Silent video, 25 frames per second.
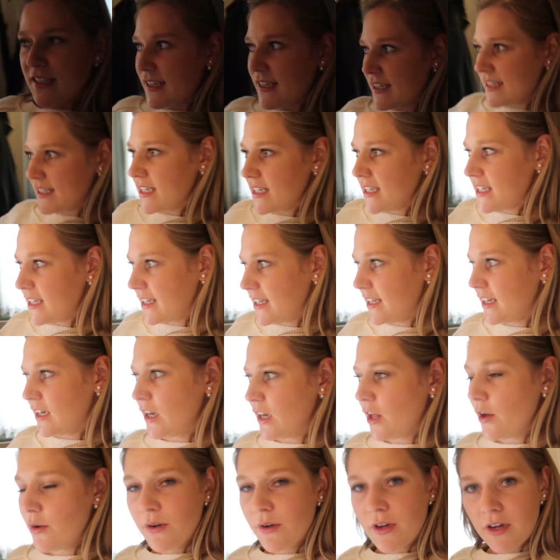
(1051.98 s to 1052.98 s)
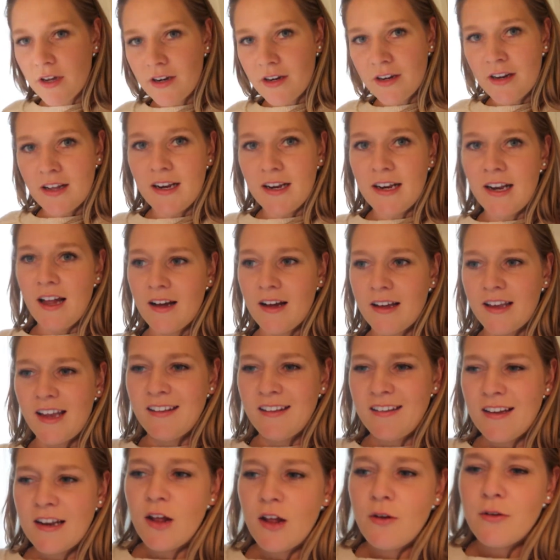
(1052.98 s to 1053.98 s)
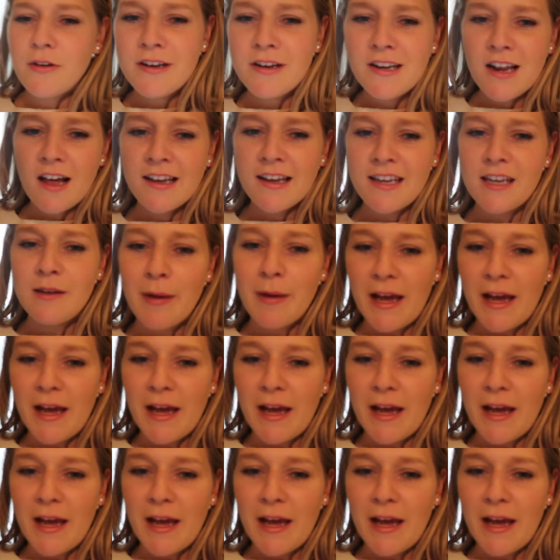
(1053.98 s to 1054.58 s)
to see Logan Lucky. Is it Logan Lucky,